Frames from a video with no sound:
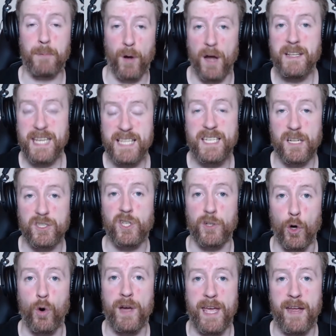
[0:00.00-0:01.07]
but a detail to
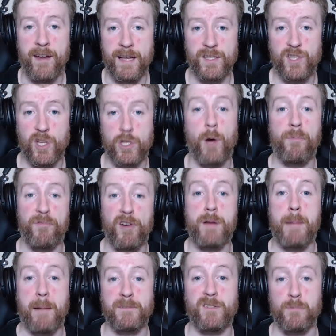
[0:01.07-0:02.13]
know here is the top 3
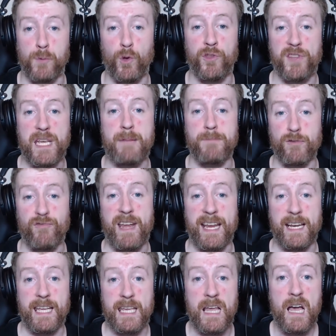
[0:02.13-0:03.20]
maps for both teams
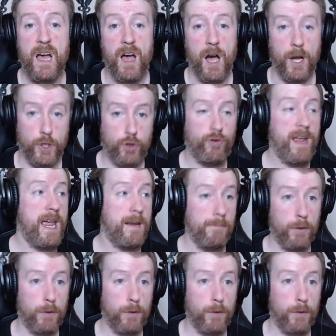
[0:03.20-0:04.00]
really are Train,